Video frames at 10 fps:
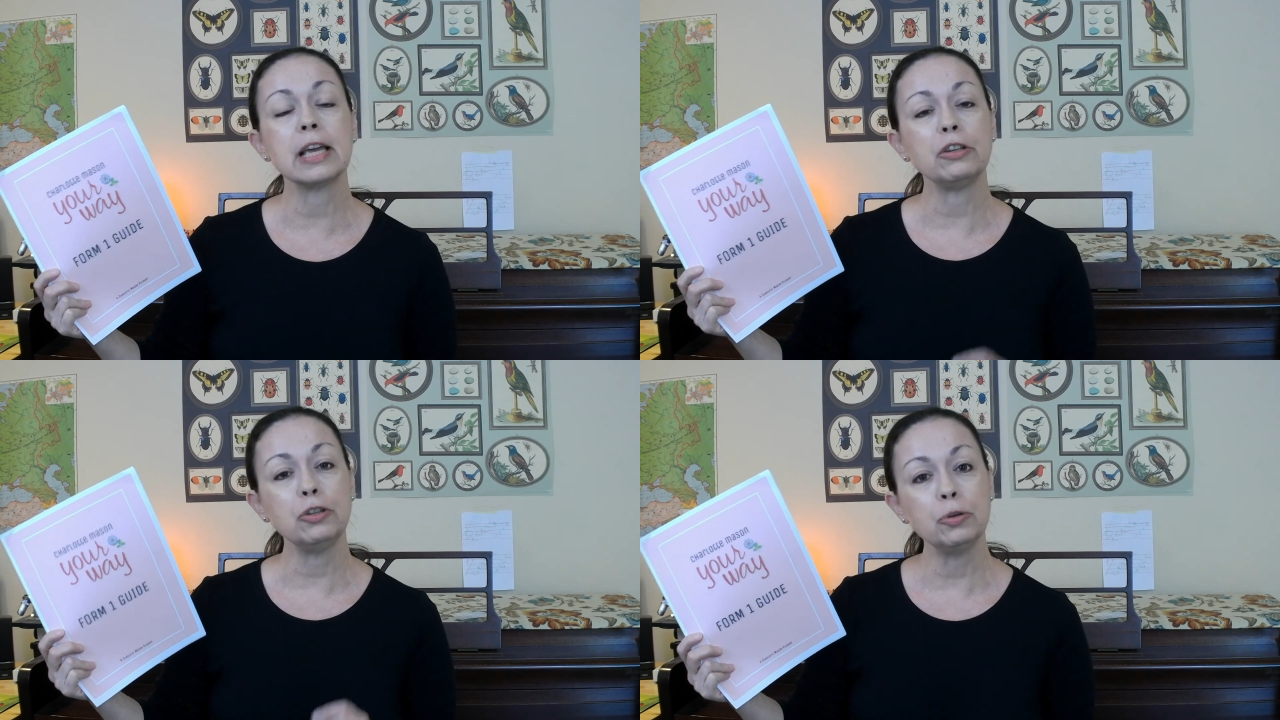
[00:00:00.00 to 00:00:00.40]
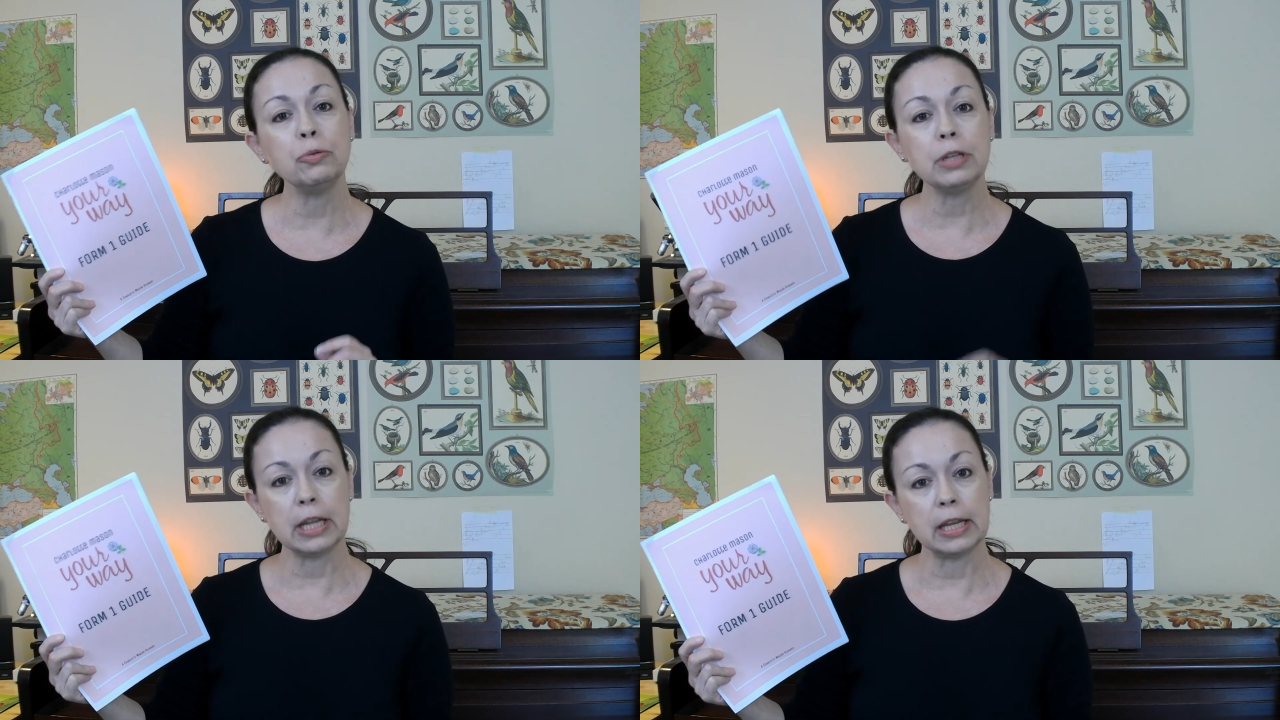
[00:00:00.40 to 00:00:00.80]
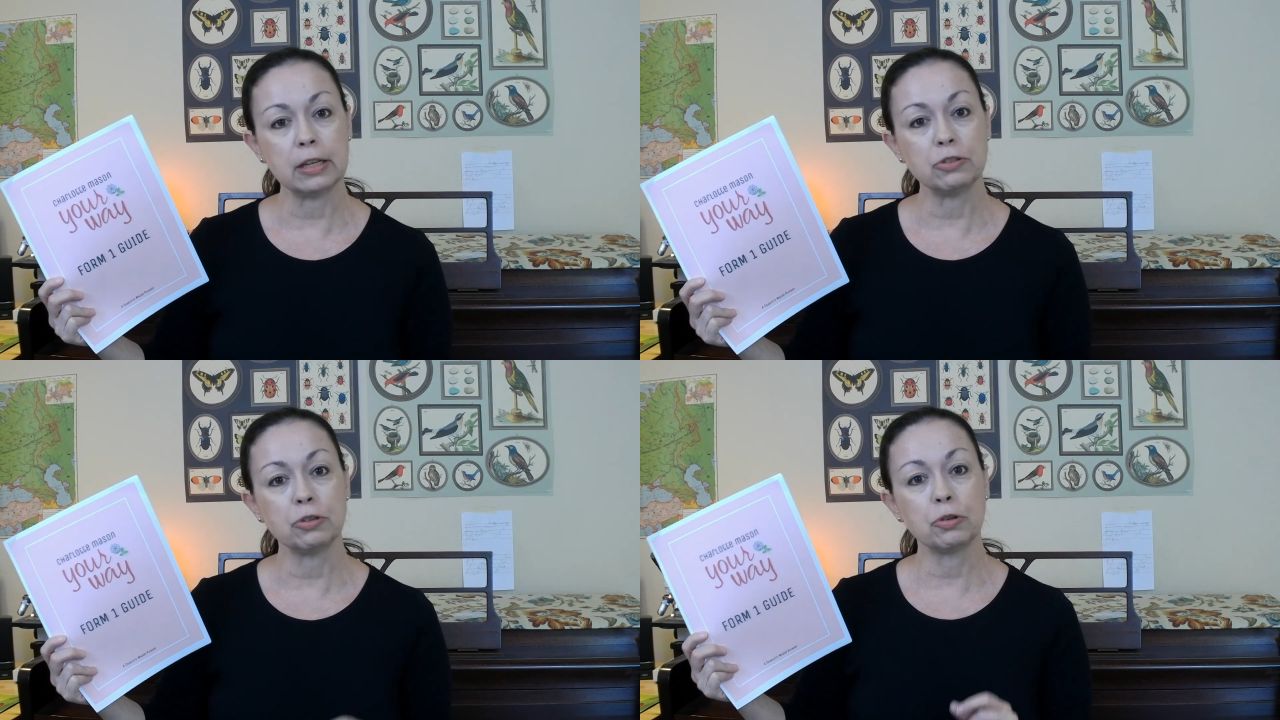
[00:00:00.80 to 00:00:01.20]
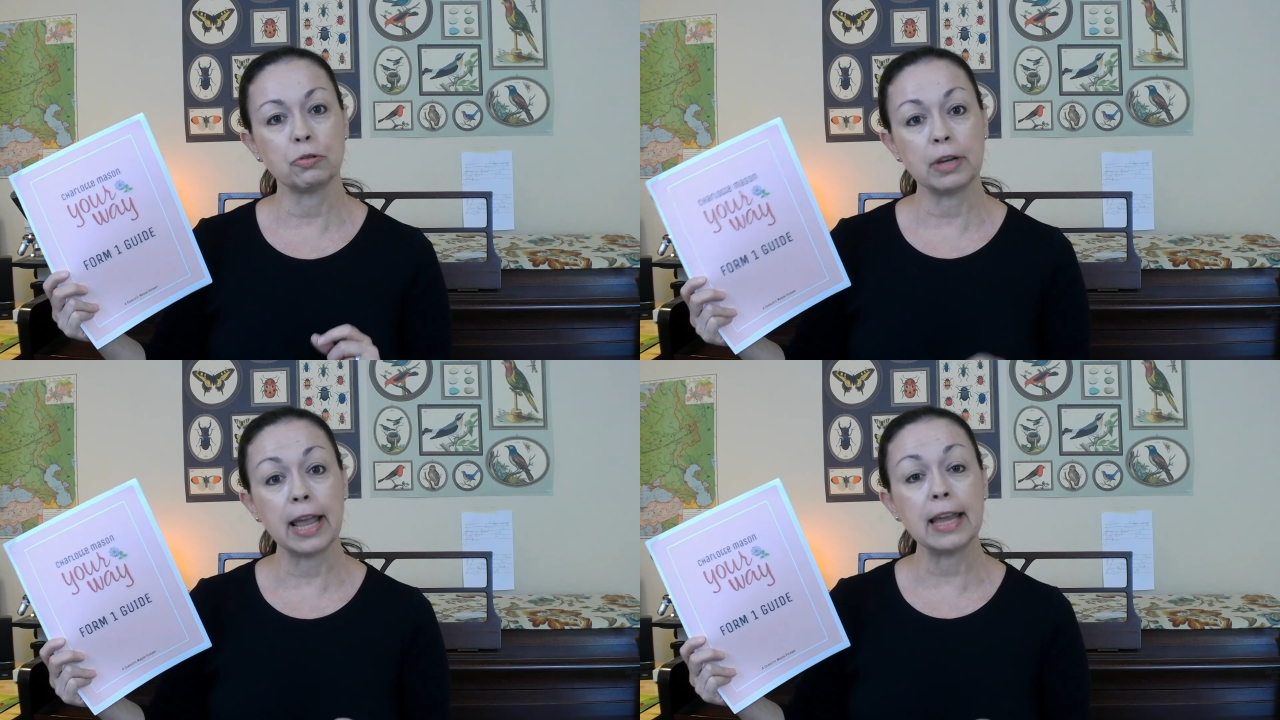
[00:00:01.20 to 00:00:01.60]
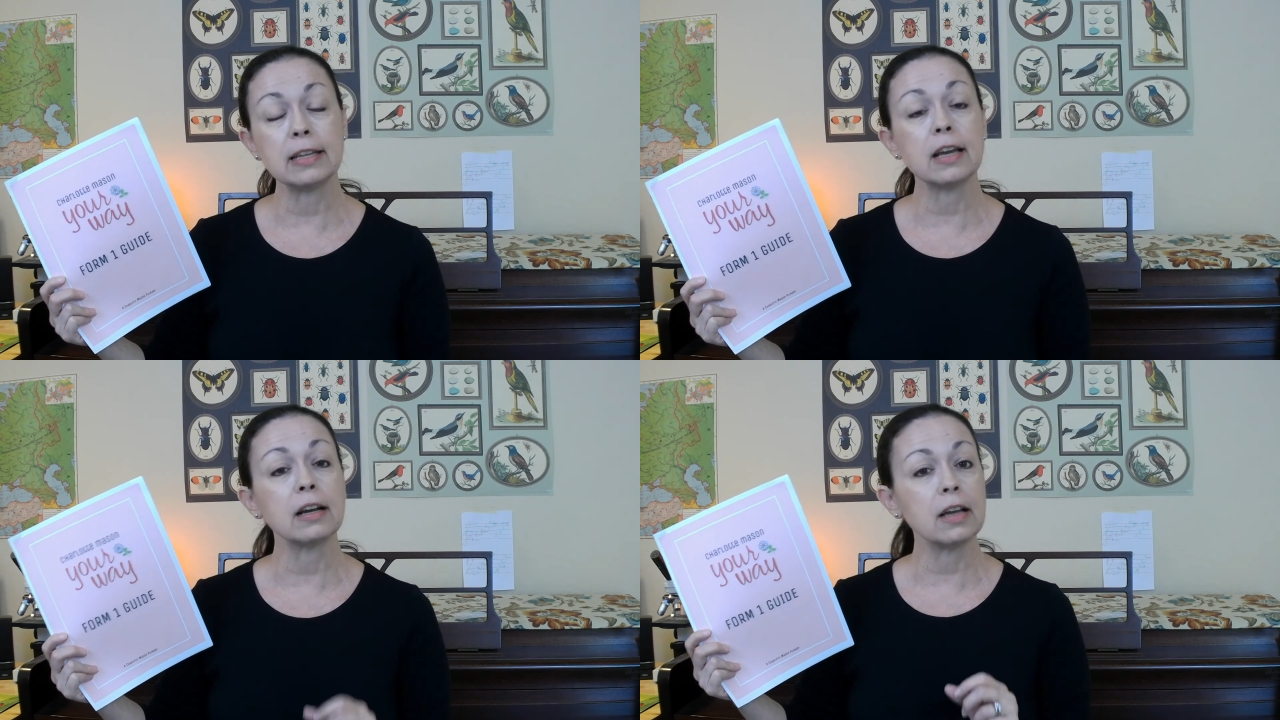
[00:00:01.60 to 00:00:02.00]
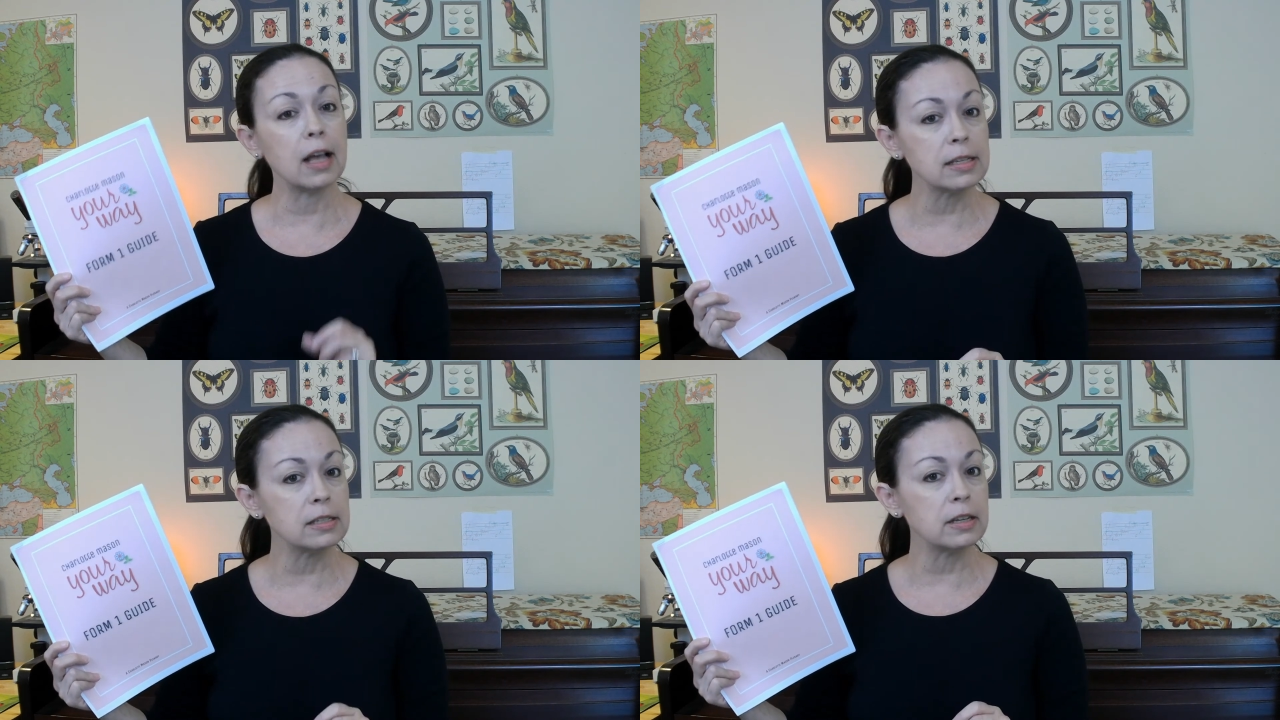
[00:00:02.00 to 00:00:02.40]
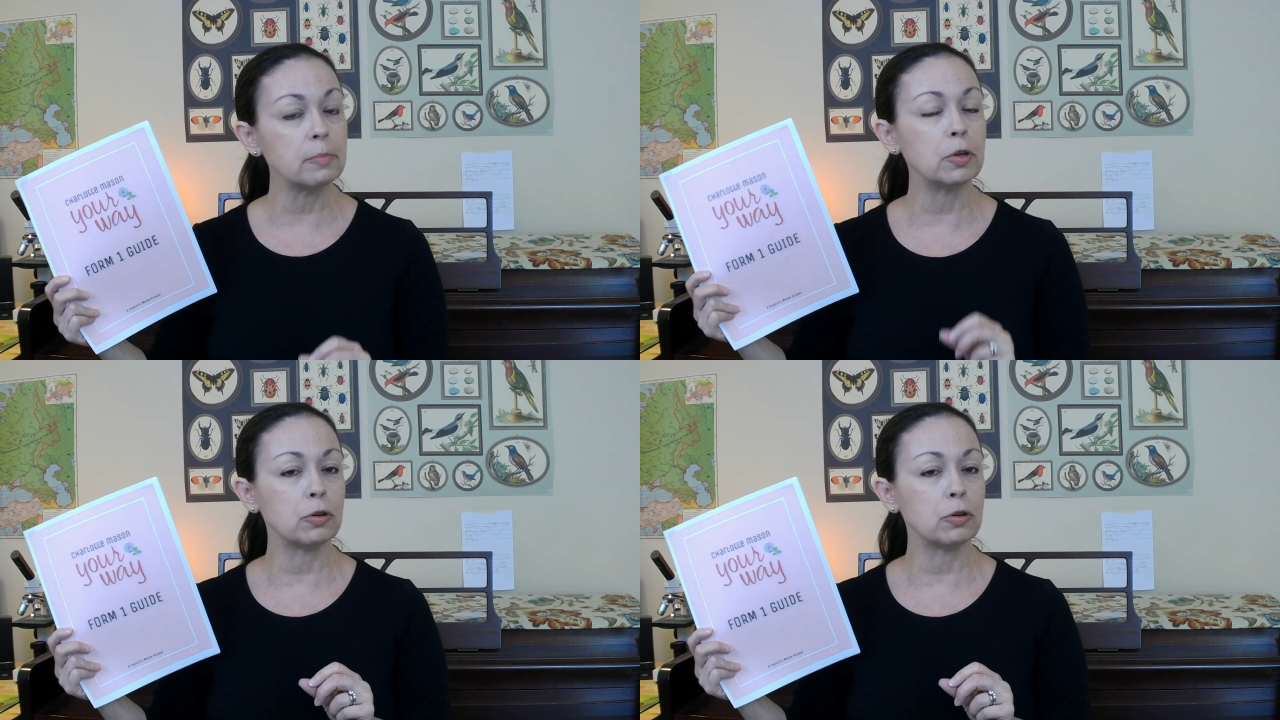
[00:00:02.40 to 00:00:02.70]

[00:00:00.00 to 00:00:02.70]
that you need to create a custom